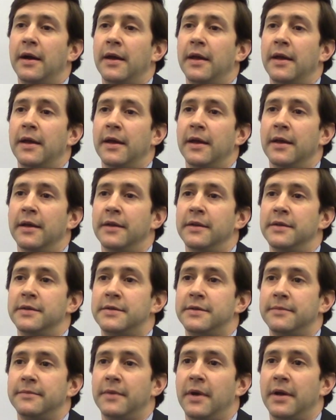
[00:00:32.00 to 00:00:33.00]

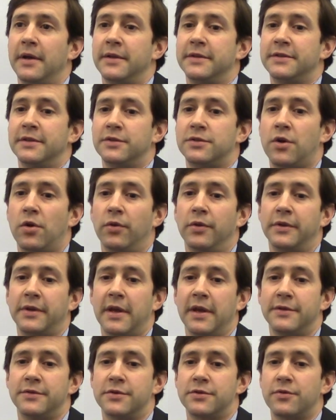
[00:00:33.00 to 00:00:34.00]
and since colon
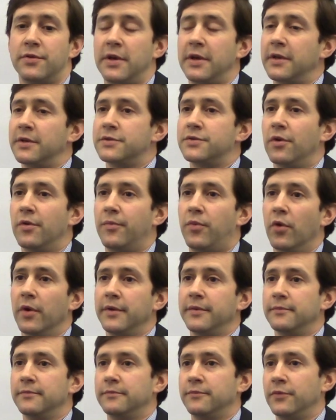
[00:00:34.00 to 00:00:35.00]
cancer screening is so
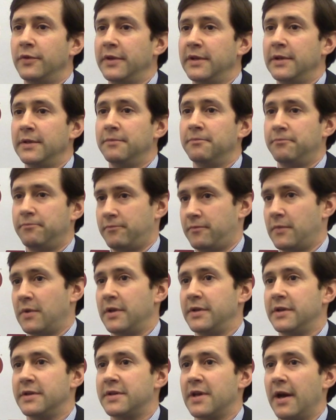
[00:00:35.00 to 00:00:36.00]
important, we
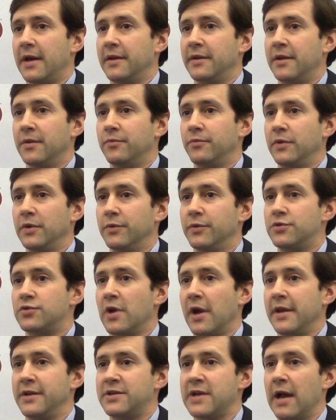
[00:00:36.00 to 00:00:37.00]
decided that we would
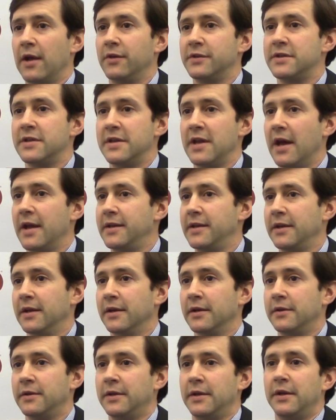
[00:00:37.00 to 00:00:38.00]
try and challenge the
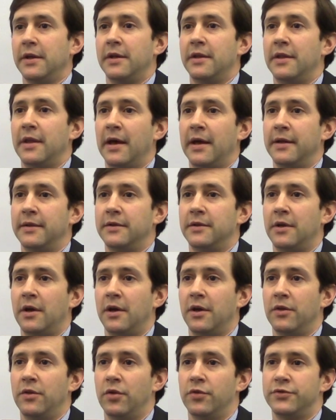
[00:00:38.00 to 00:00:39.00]
idea that
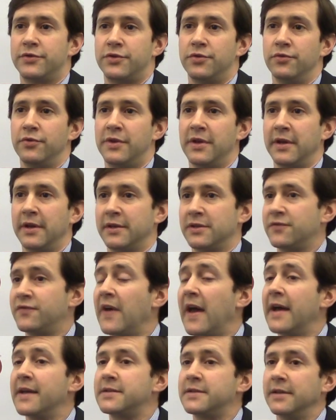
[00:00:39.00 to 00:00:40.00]
uh, those two things,
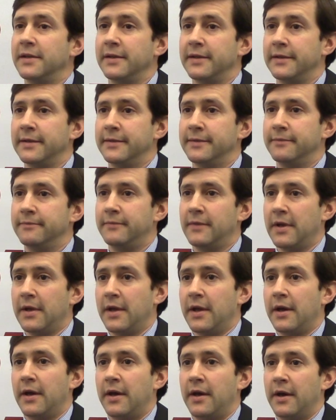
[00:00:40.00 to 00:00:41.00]
fasting and
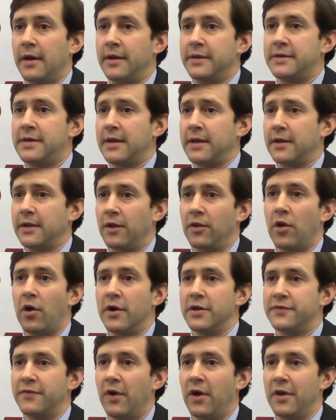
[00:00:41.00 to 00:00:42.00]
uh, taking a
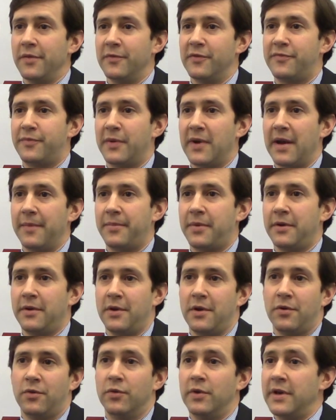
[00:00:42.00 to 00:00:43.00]
large volume of prep,
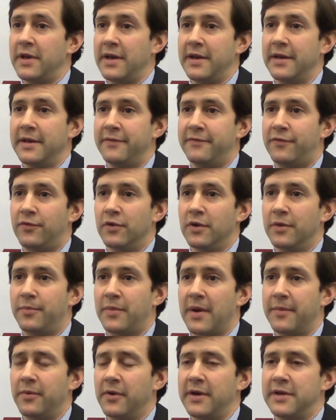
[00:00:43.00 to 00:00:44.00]
were needed for
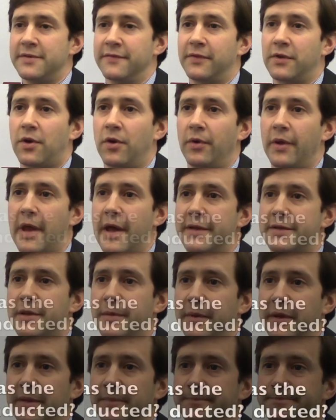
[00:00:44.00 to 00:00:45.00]
preparation for
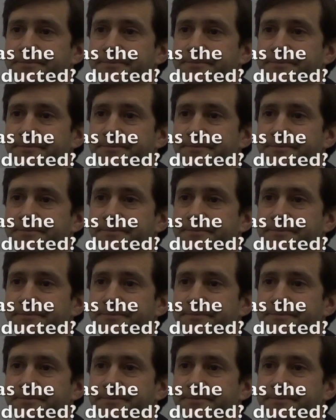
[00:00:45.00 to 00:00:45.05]
colonoscopy.